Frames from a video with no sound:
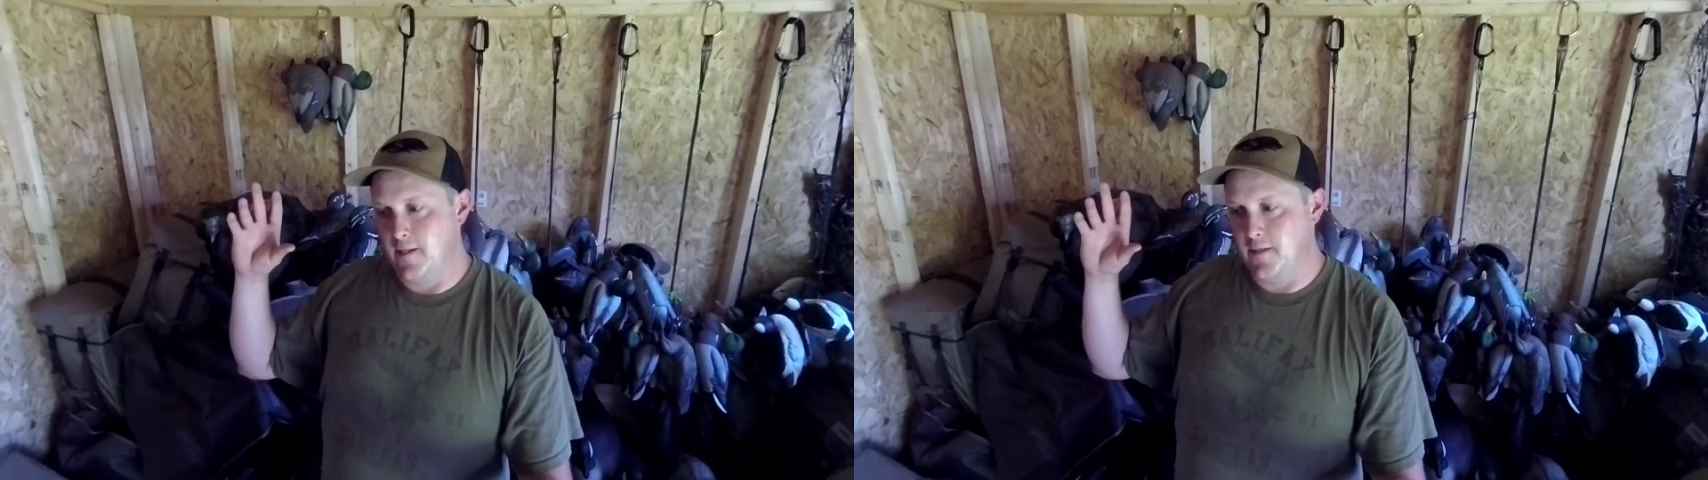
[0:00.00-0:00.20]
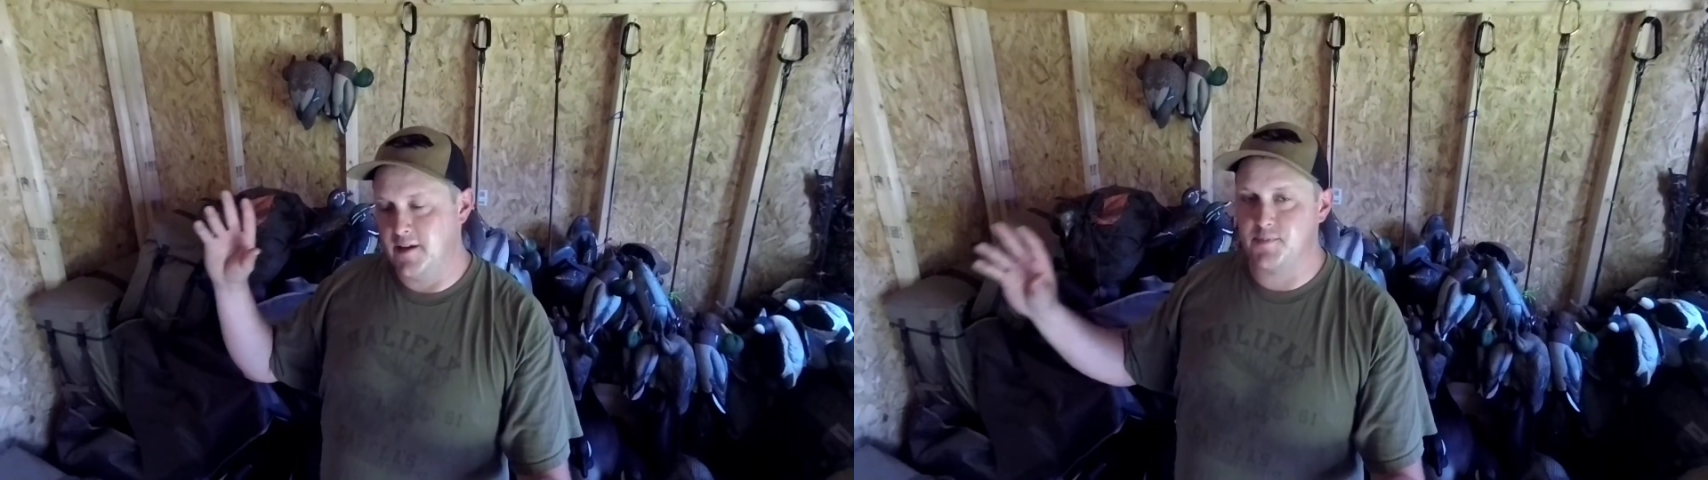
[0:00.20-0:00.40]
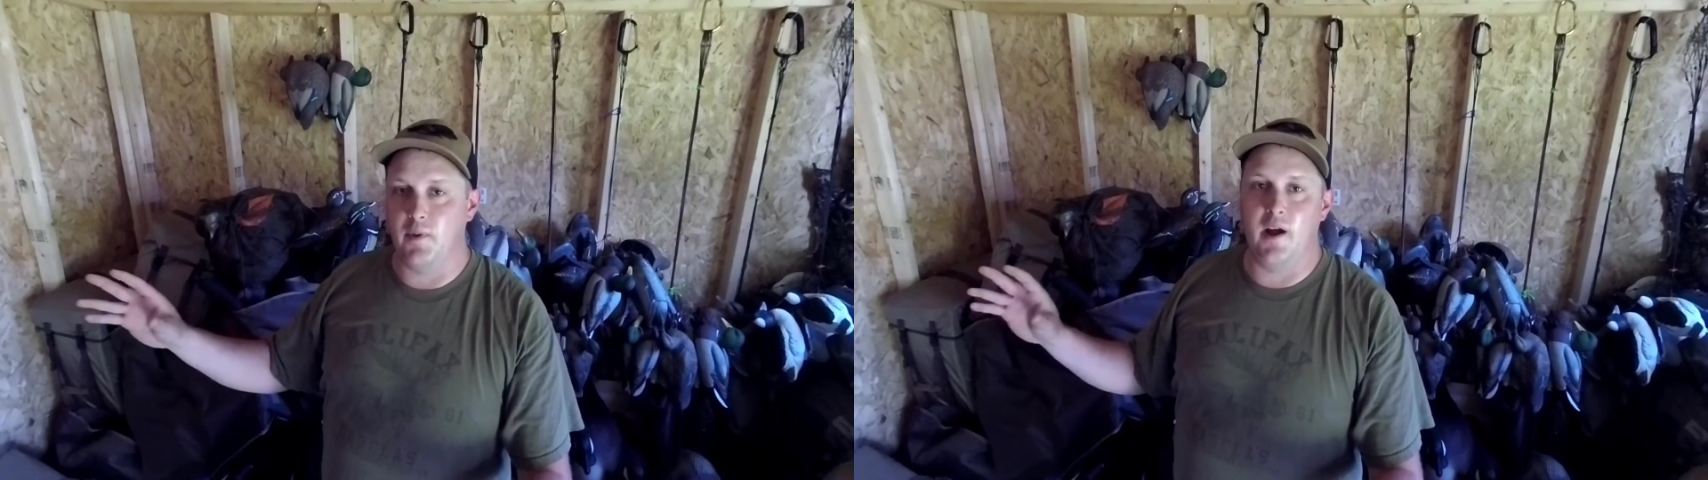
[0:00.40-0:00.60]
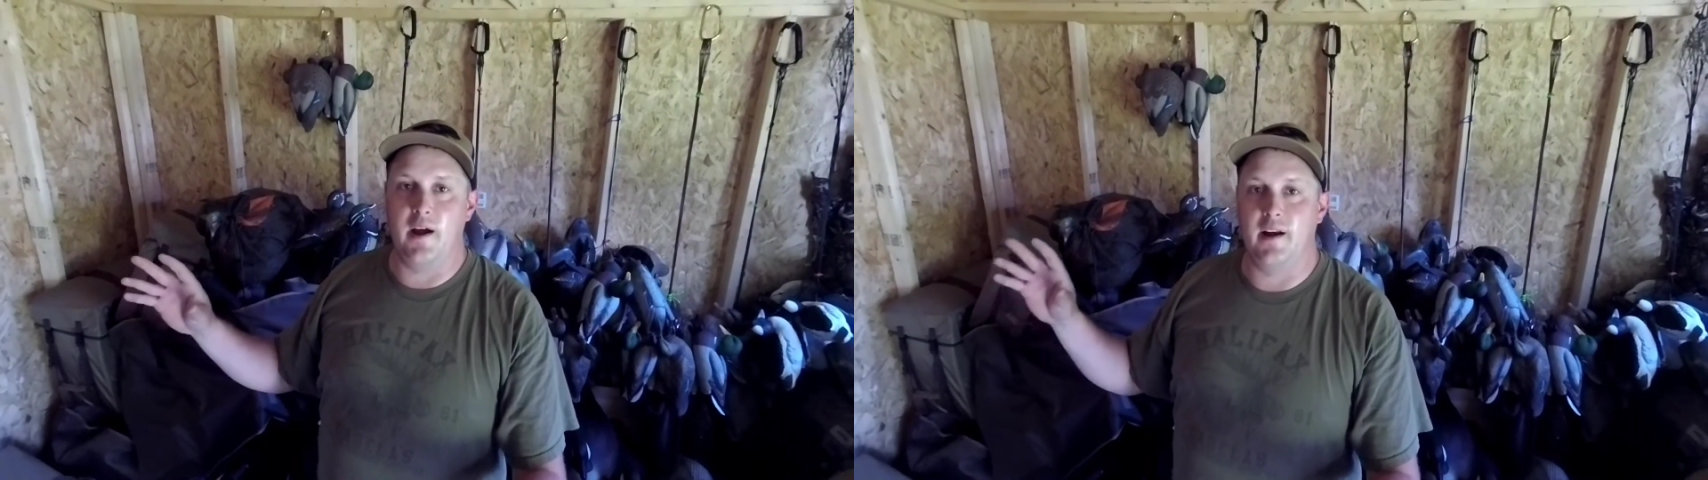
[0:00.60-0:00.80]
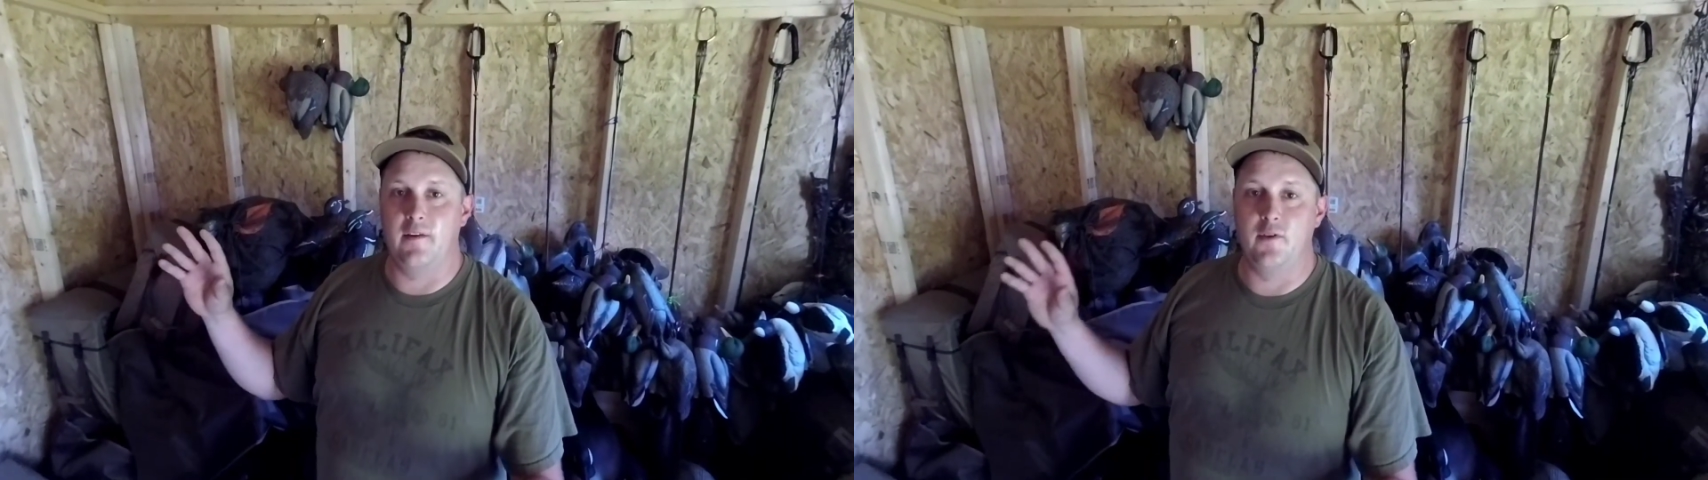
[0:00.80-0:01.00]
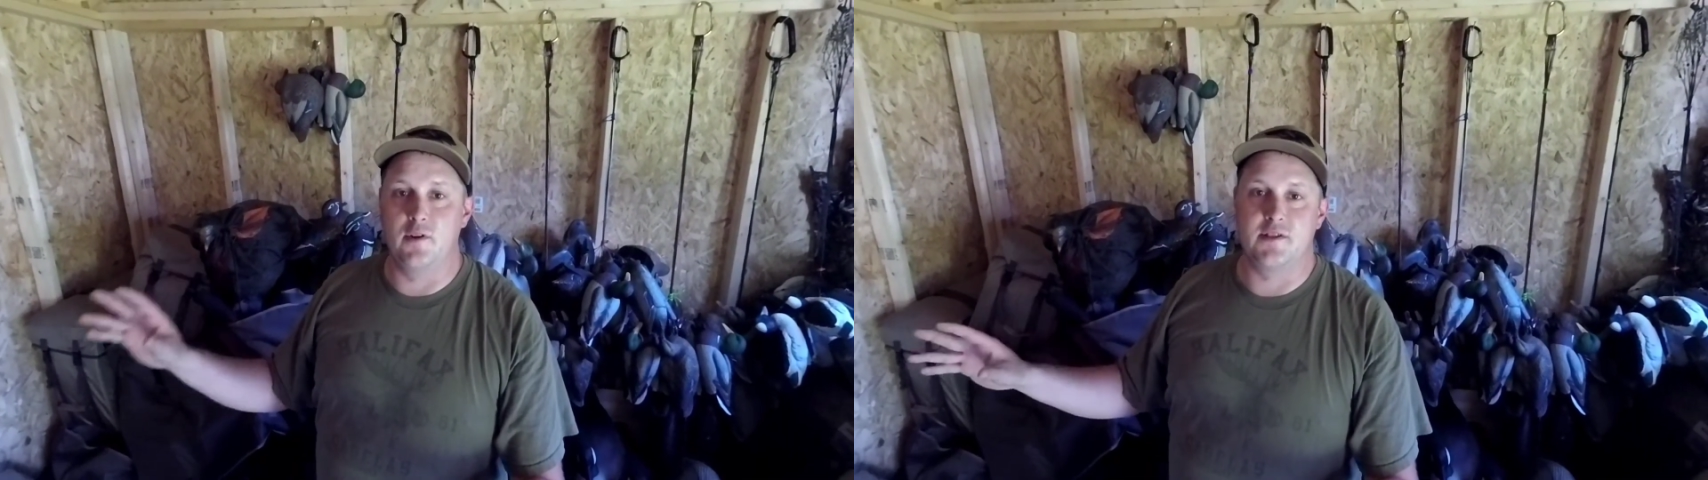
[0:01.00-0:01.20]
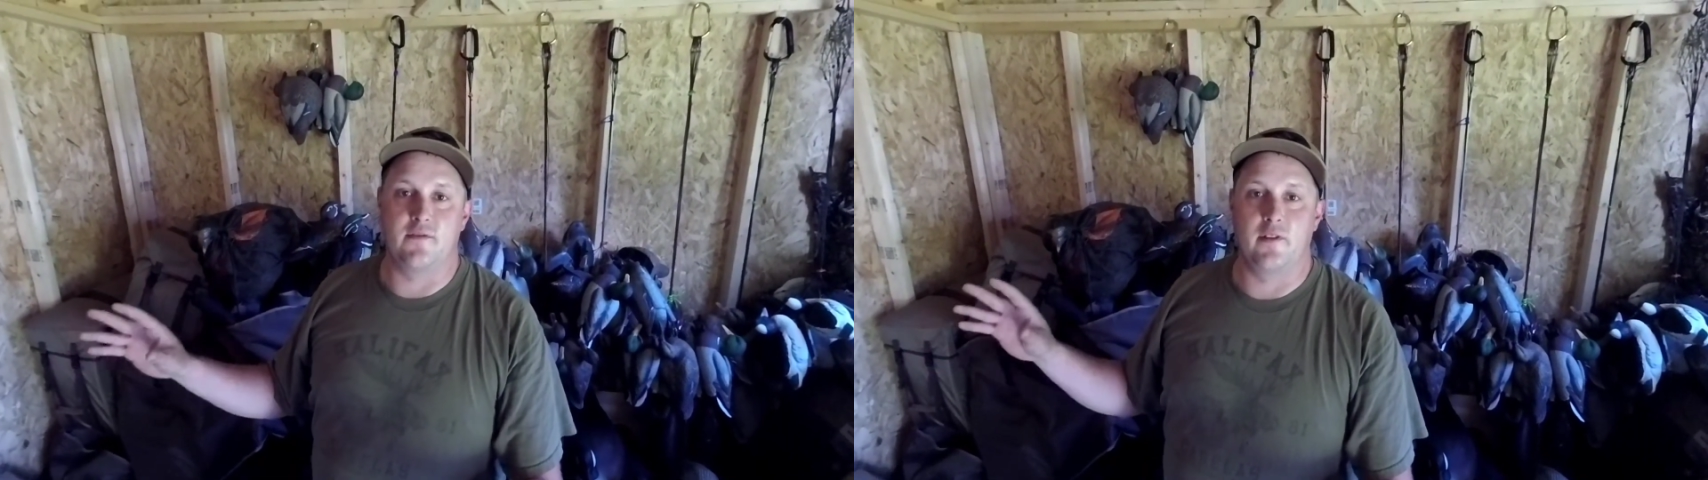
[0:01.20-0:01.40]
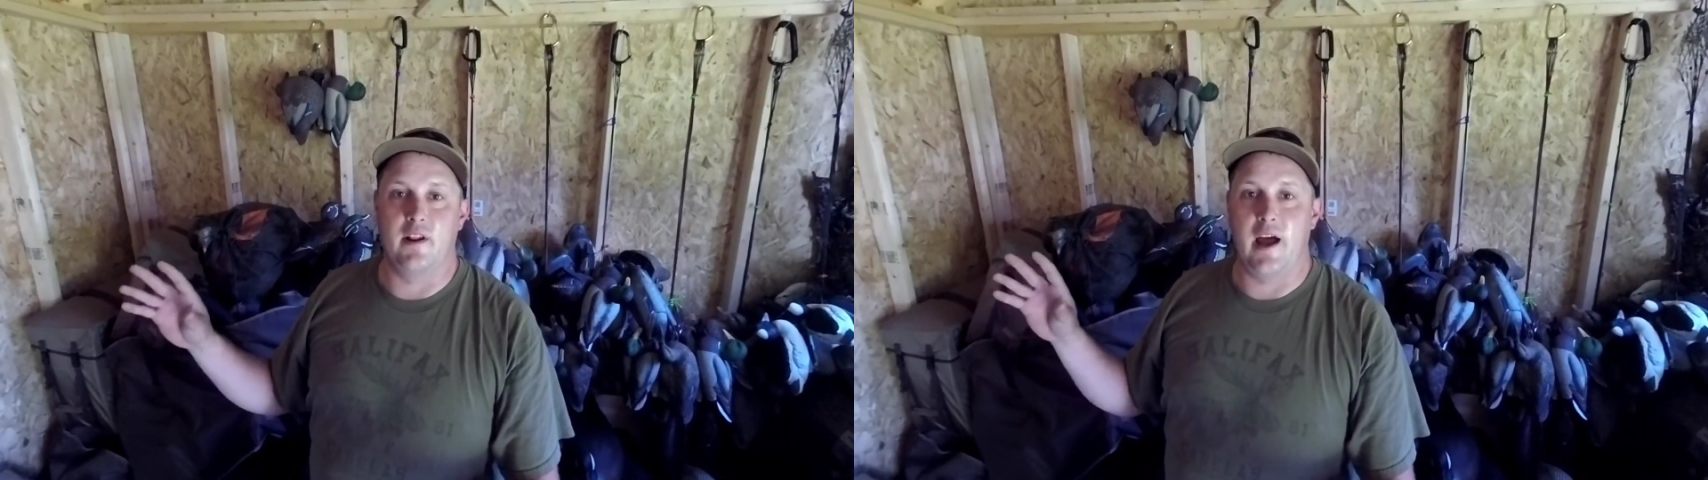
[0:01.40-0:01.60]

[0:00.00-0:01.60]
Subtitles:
This blind, I've used it for the